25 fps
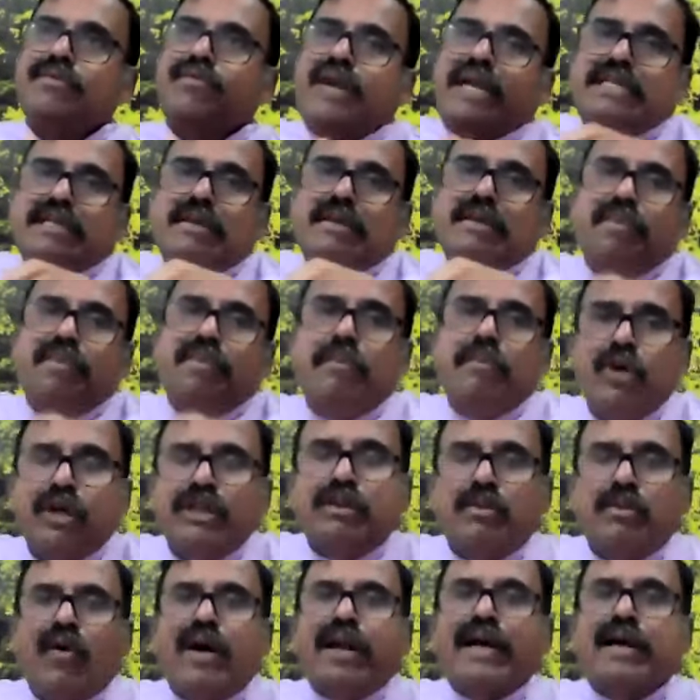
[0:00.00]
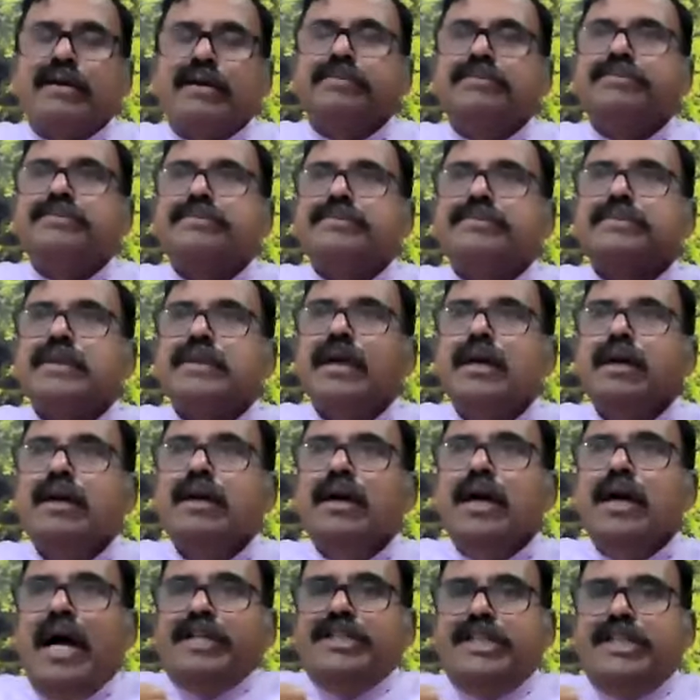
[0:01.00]
For example, I am doing some work.
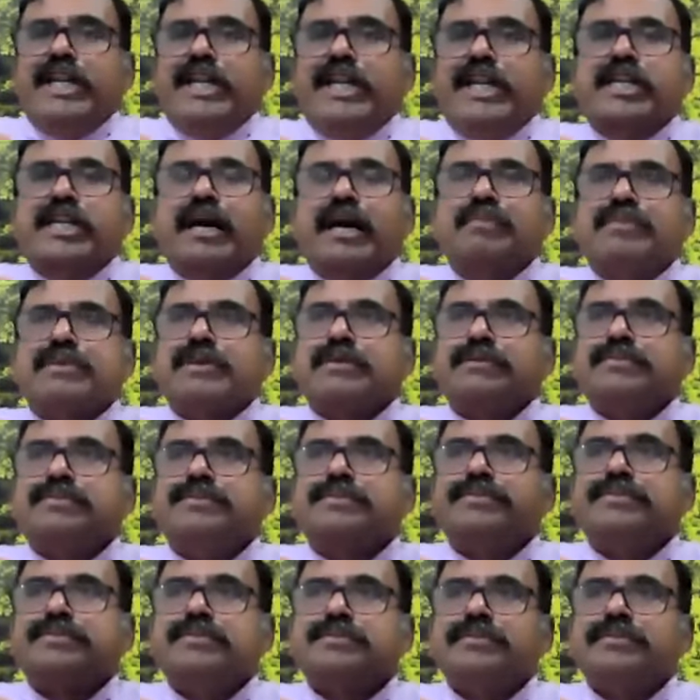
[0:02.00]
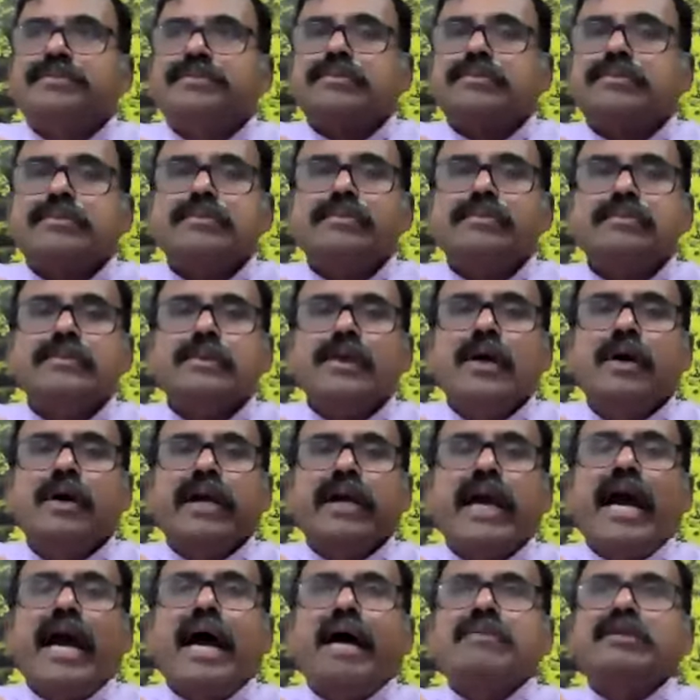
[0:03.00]
Agitation comes.
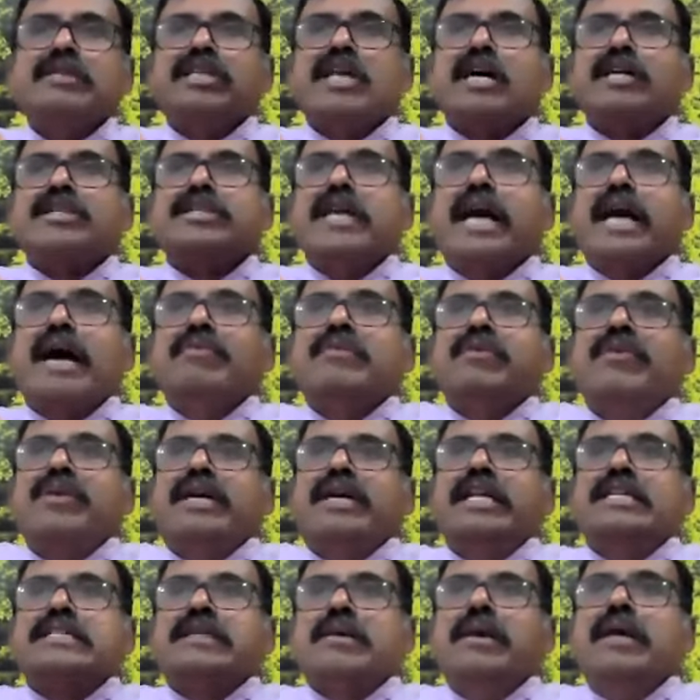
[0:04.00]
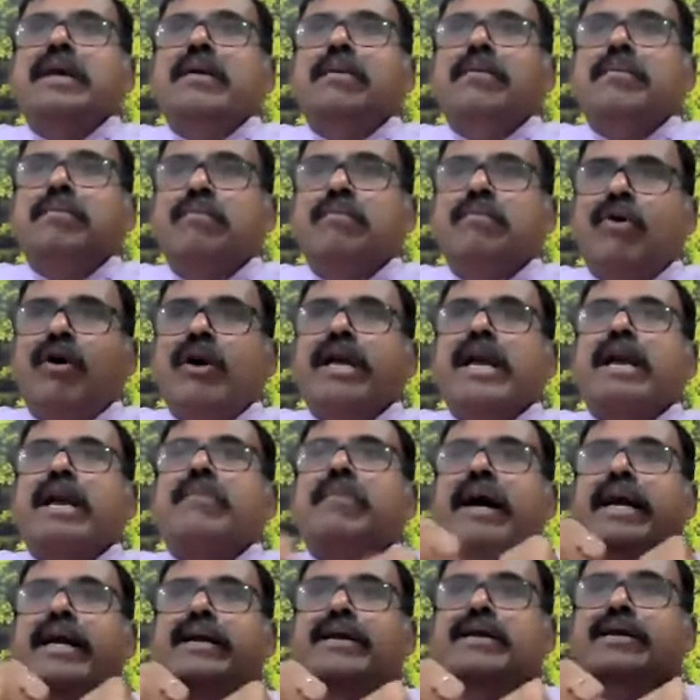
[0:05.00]
Okay, I am the Sakshi. I am the witness of the body and
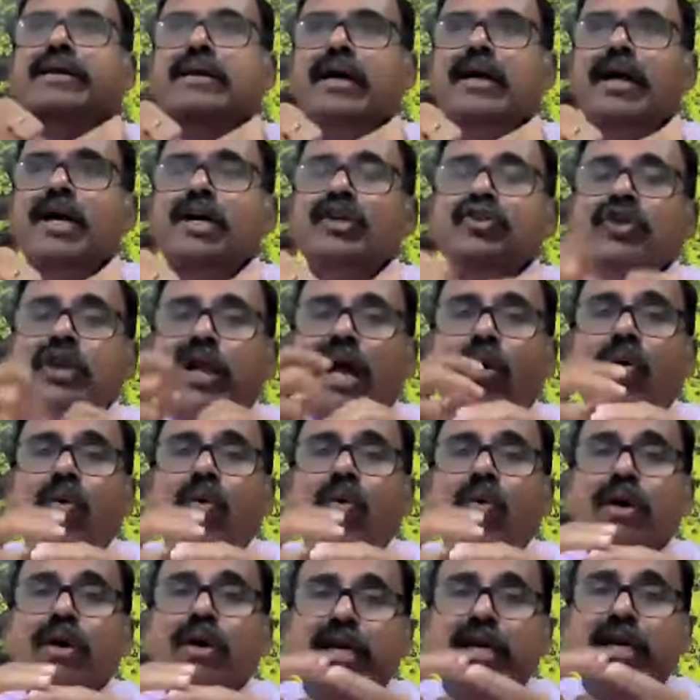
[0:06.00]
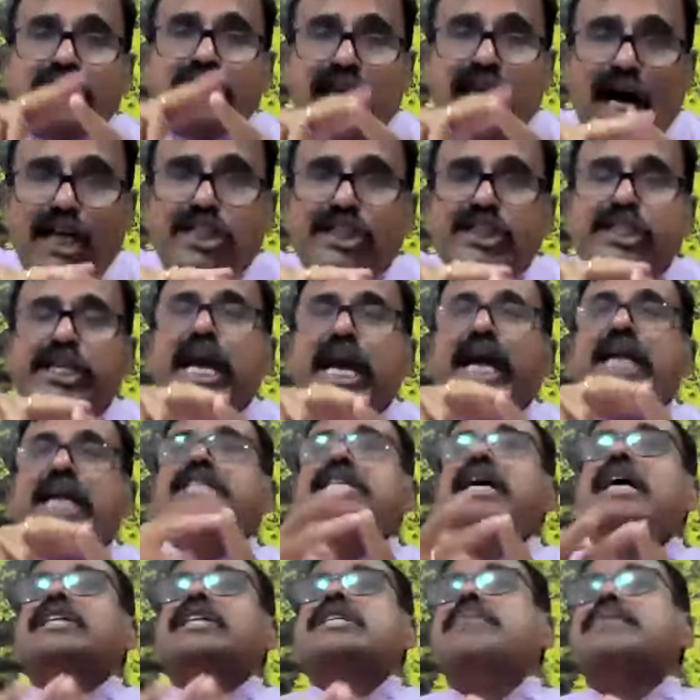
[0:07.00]
mind. So now here Sakshi and
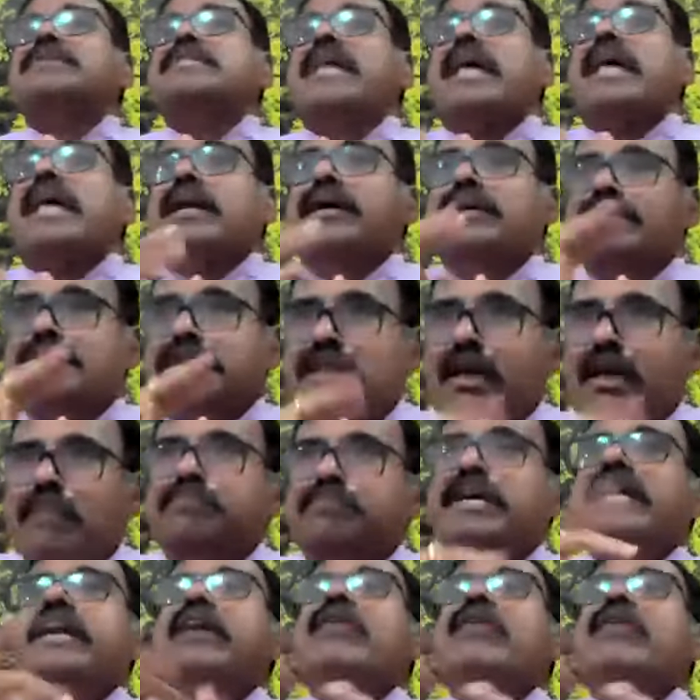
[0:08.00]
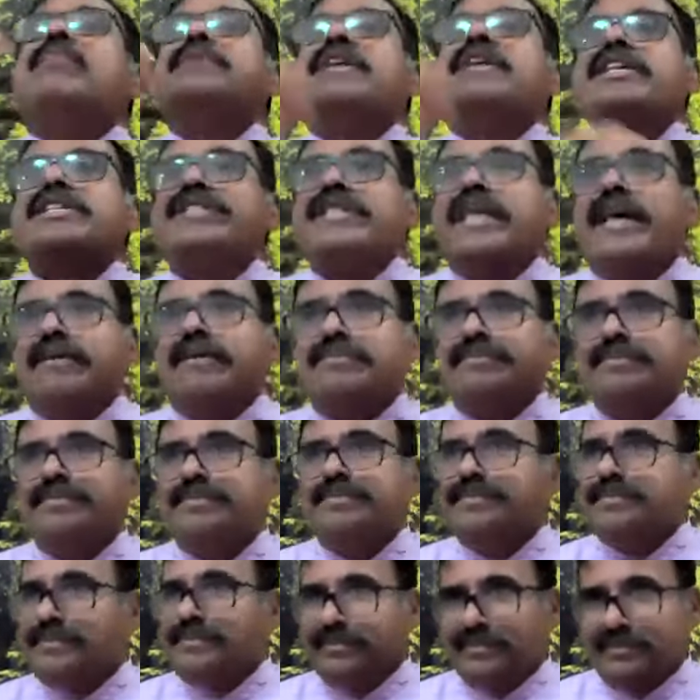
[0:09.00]
Saksham is there. Subject and object is there.
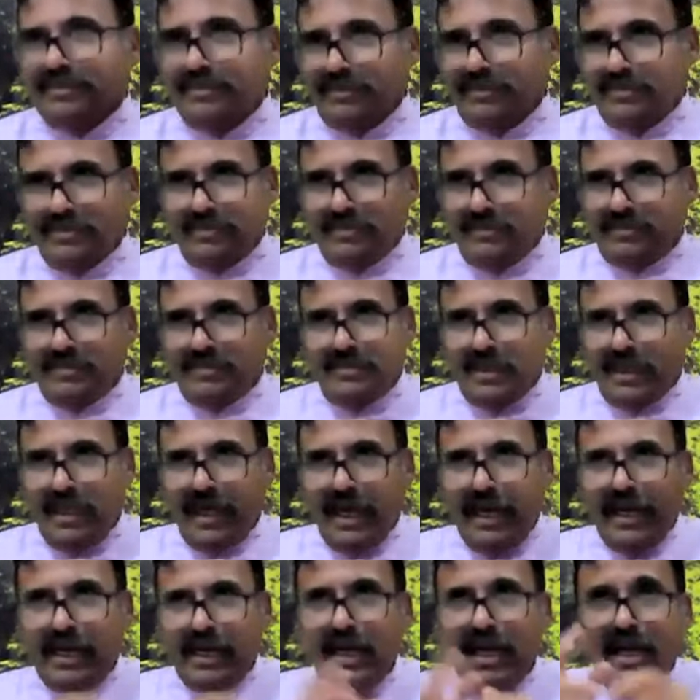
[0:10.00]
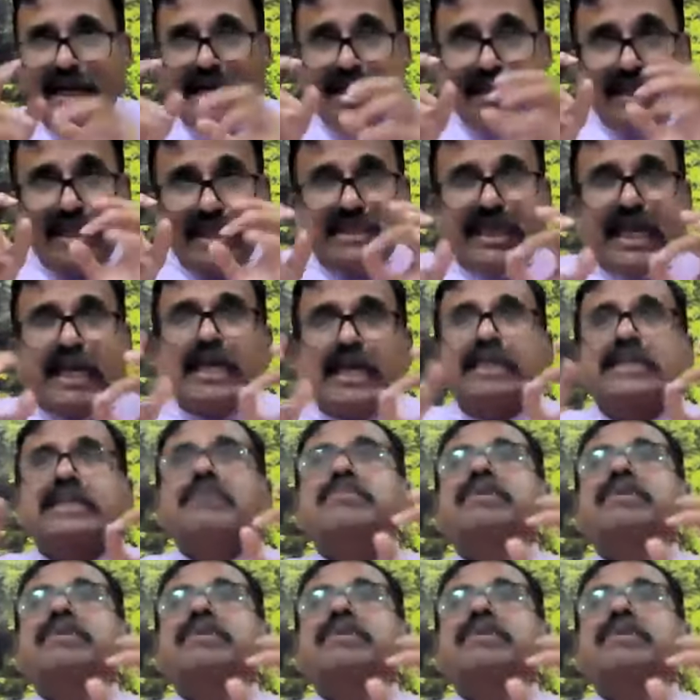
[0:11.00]
Right? The subtle